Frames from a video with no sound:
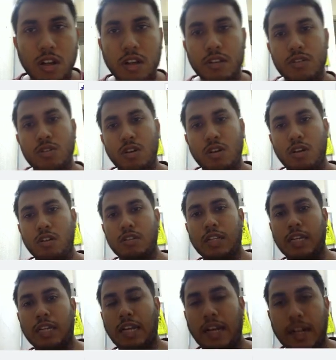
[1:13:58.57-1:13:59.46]
So
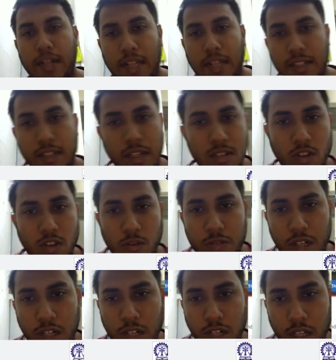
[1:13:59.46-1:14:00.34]
the correct answer is
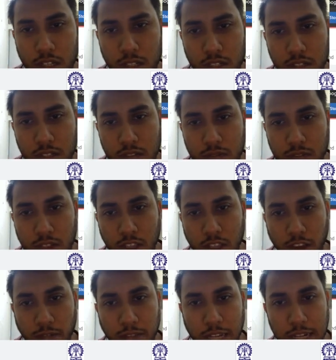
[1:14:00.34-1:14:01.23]
option D.
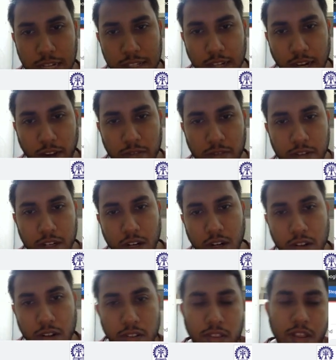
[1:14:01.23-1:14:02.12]
If there is a
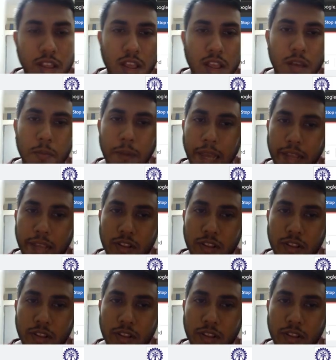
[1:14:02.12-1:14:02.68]
laughter, play